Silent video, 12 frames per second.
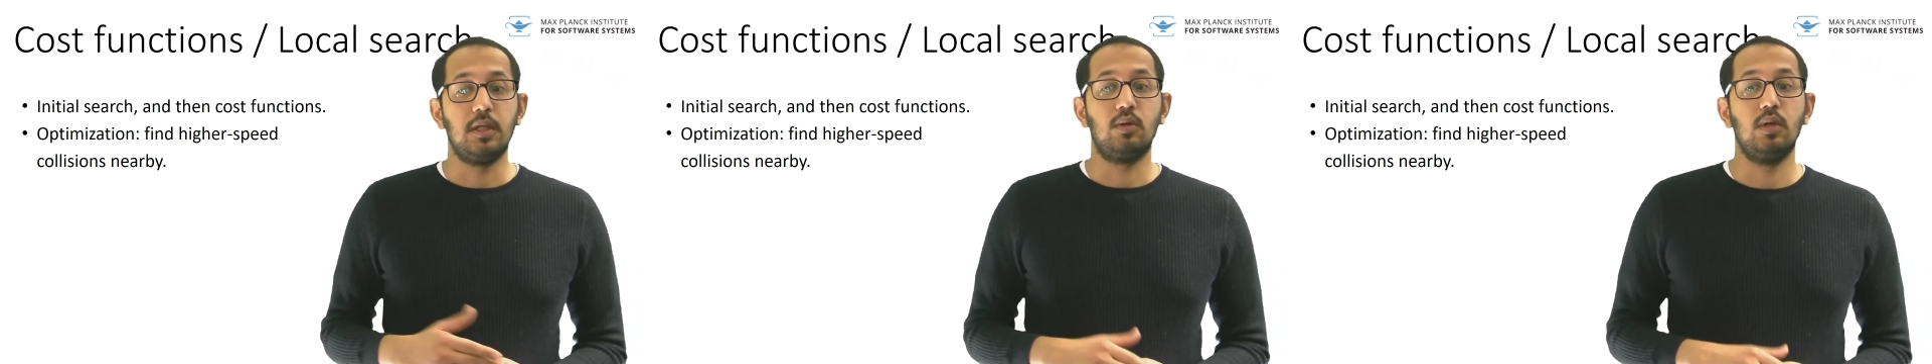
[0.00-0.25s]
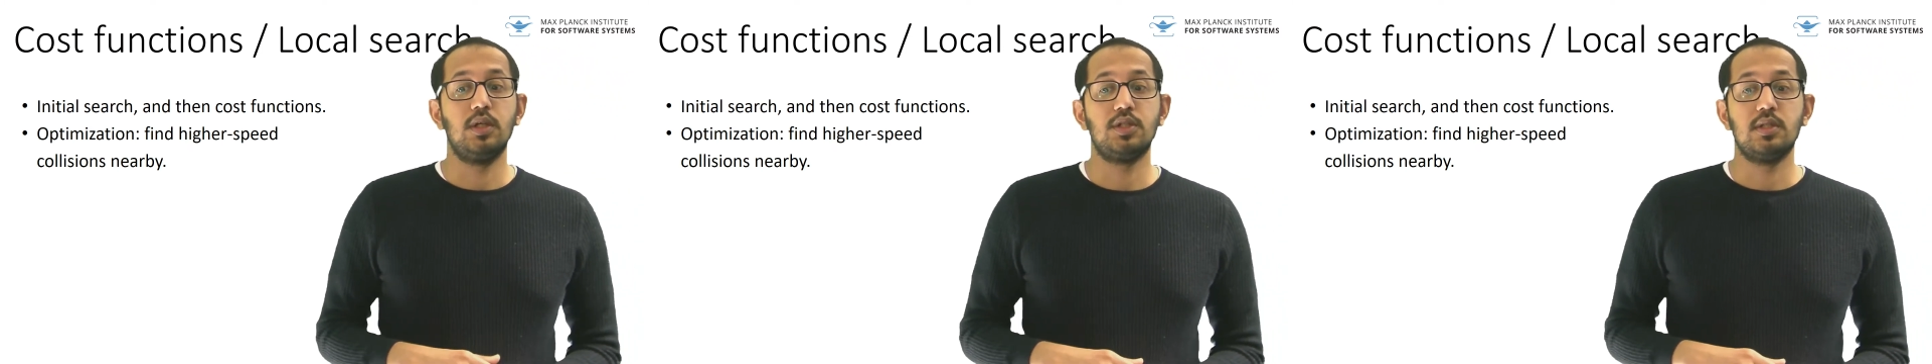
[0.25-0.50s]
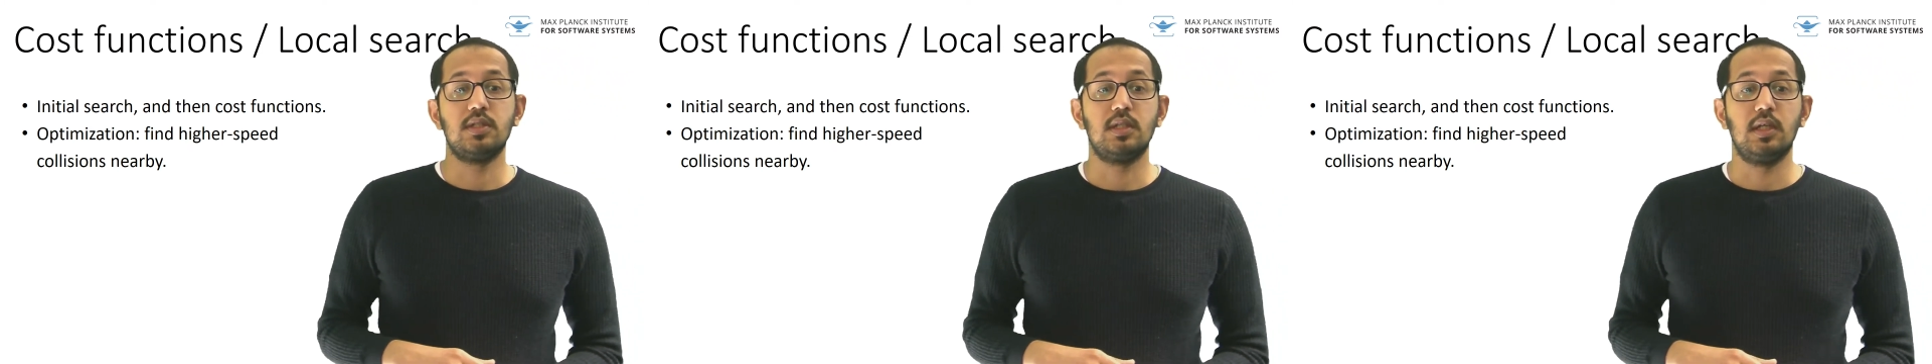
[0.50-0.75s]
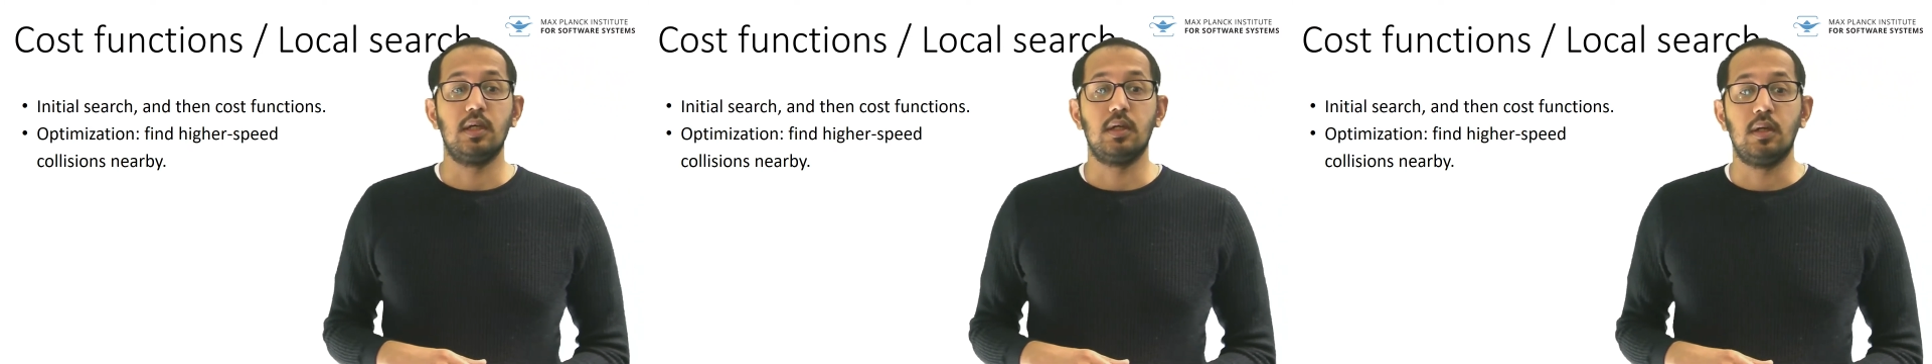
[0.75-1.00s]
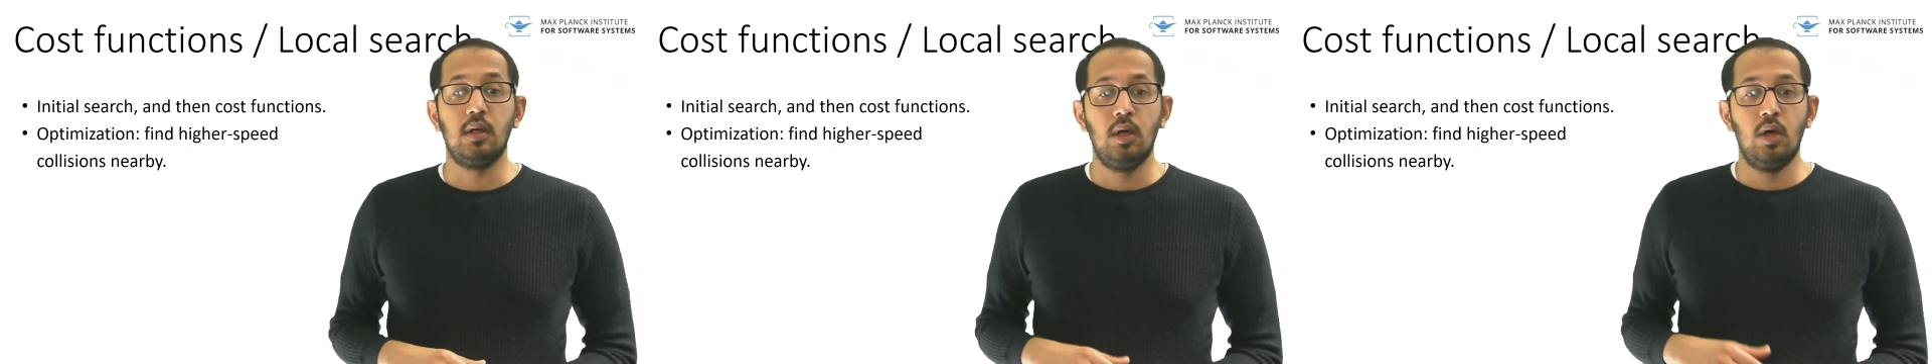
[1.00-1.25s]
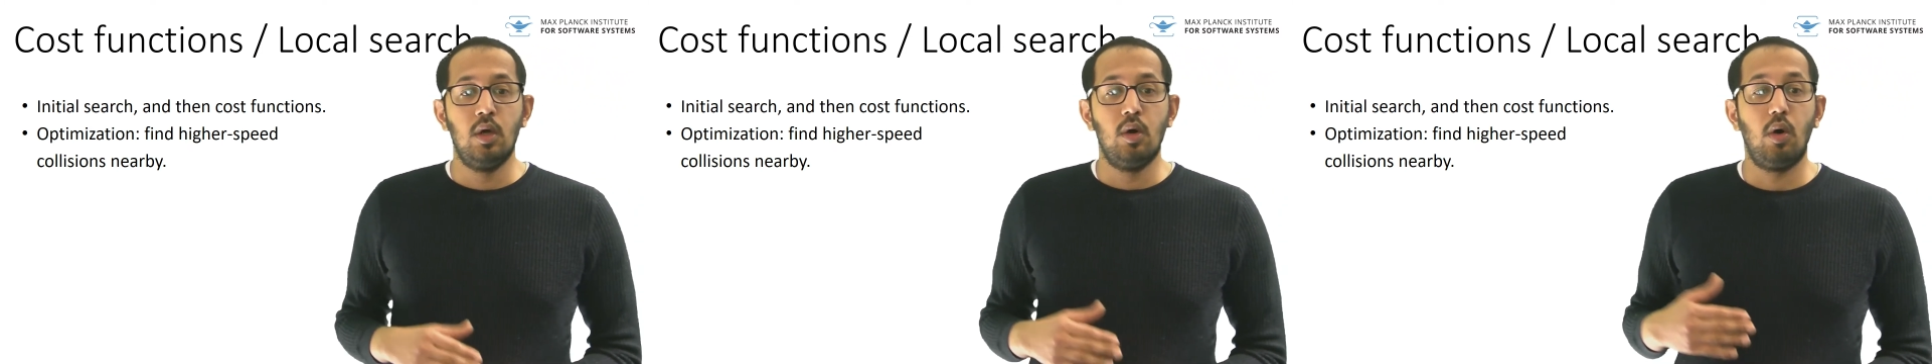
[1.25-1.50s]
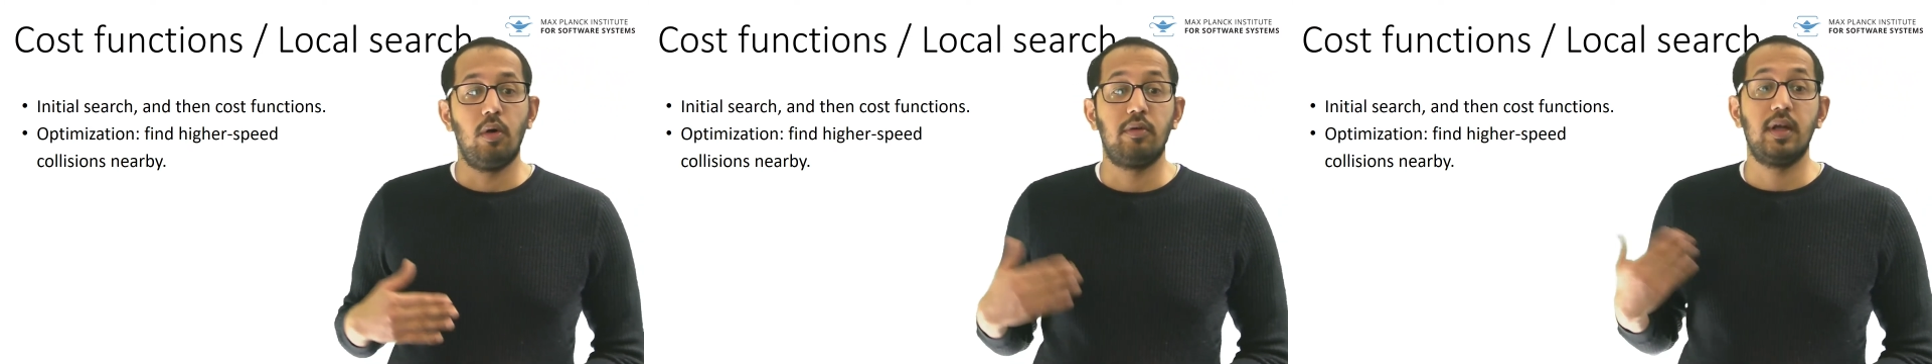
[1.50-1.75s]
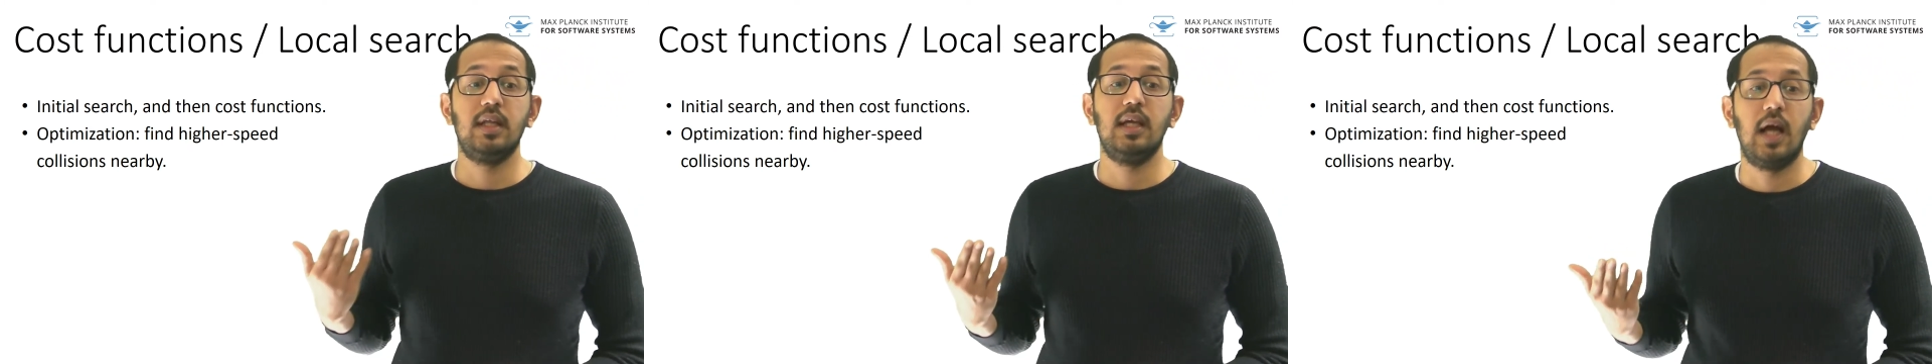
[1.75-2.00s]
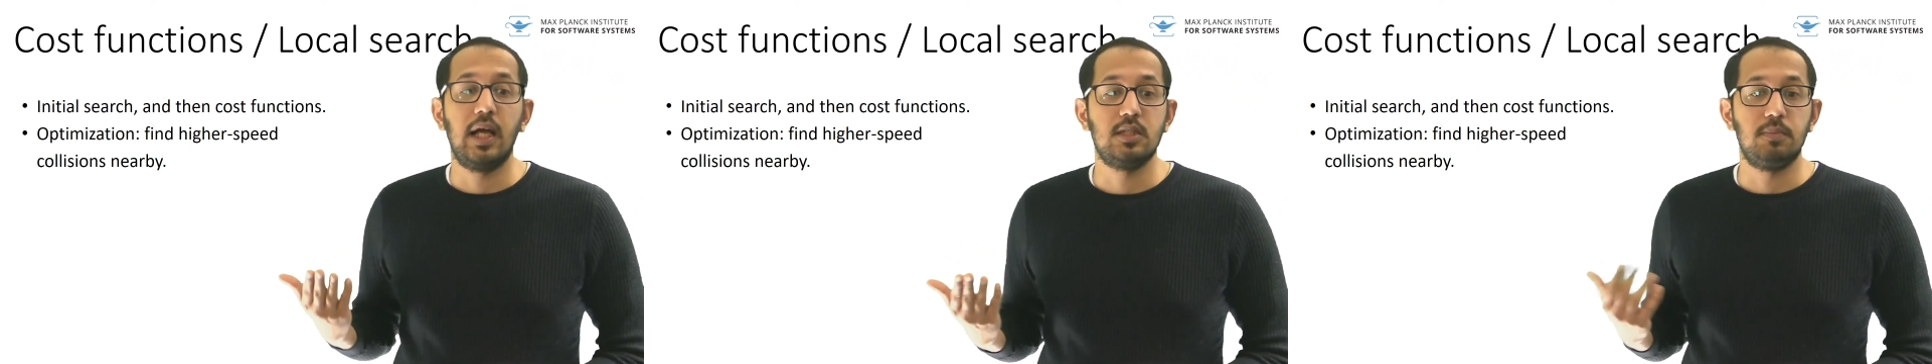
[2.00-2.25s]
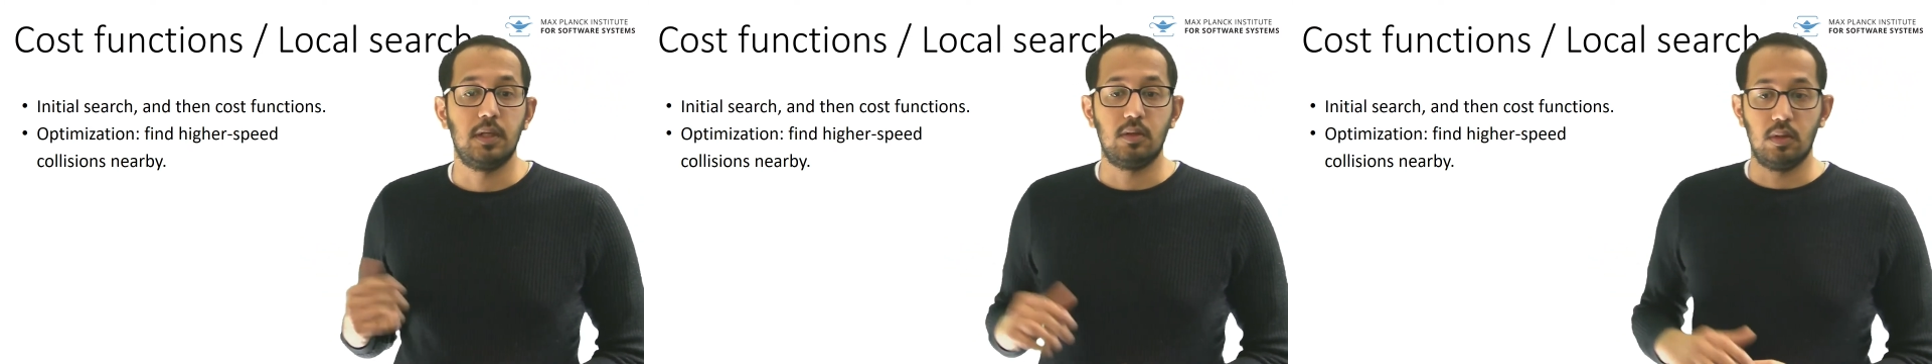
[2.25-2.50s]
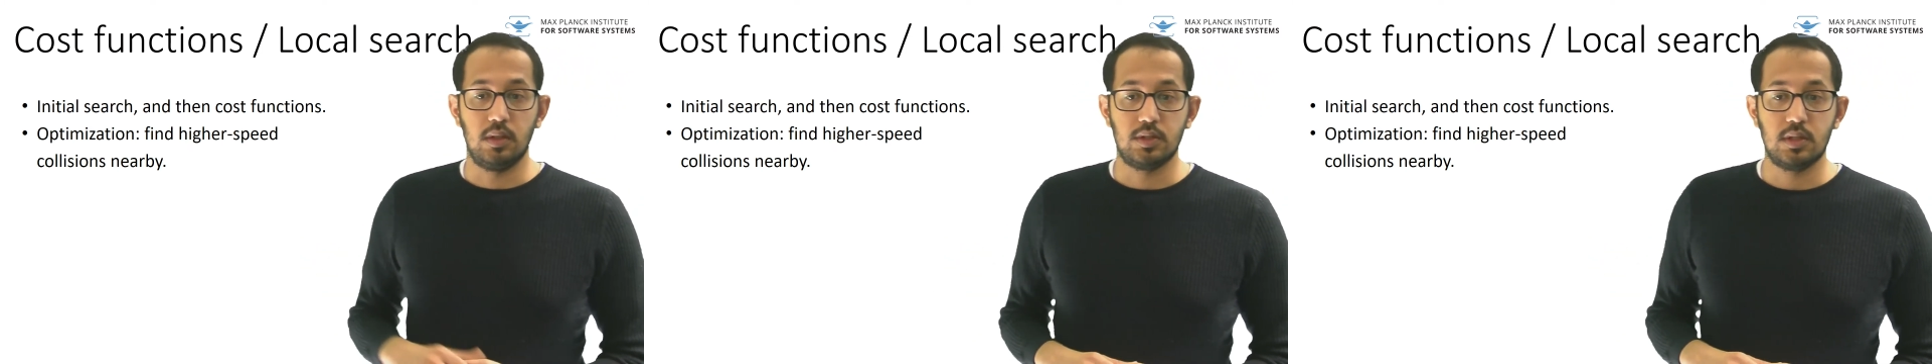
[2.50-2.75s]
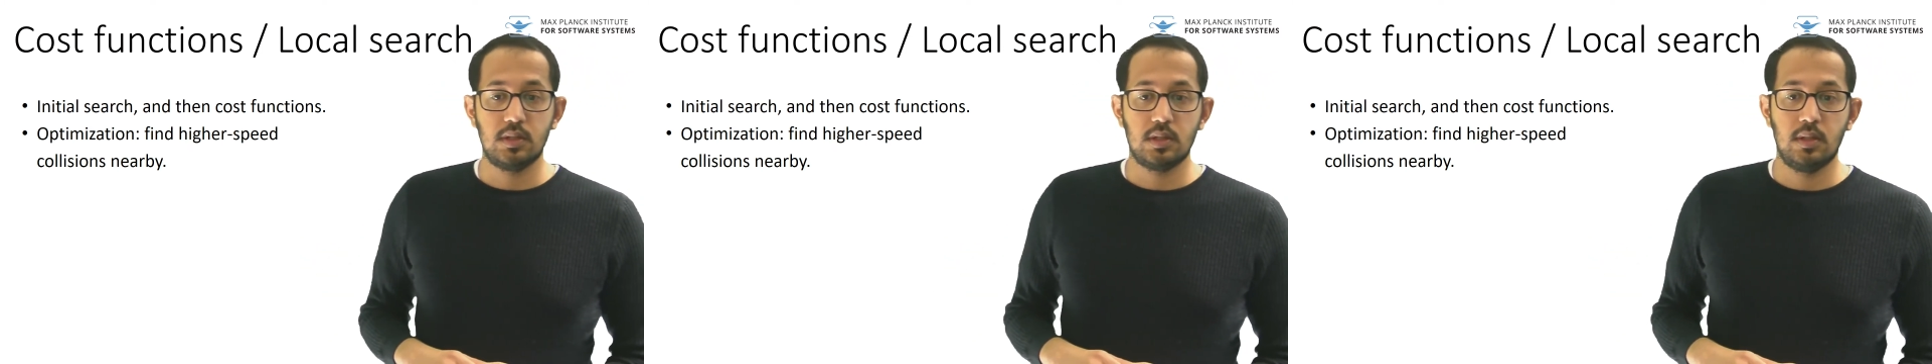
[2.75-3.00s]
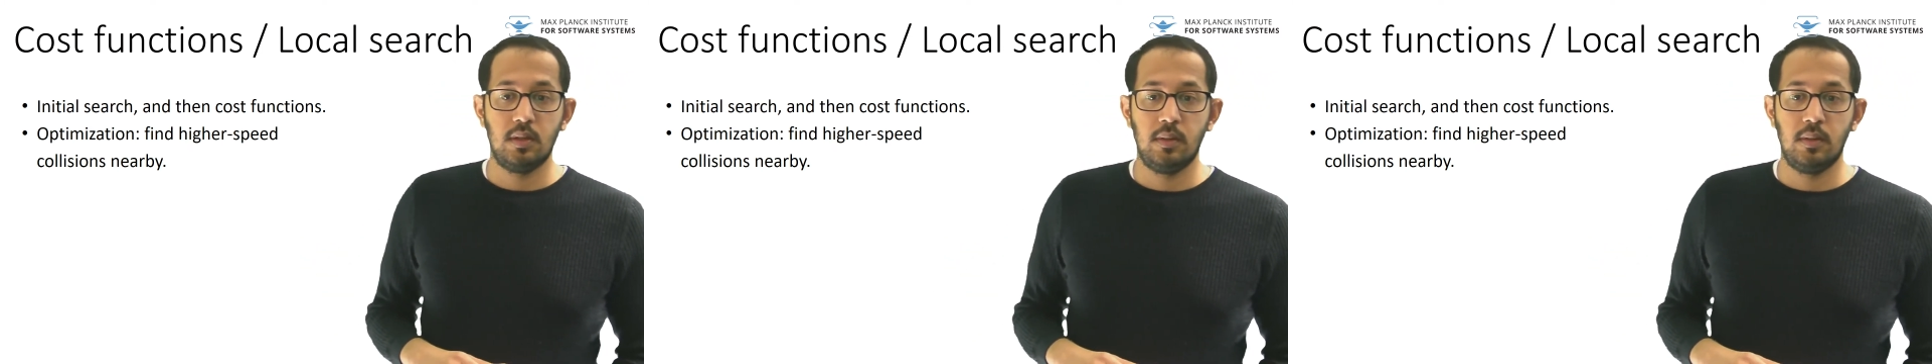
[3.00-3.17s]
collisions near already high speed collisions,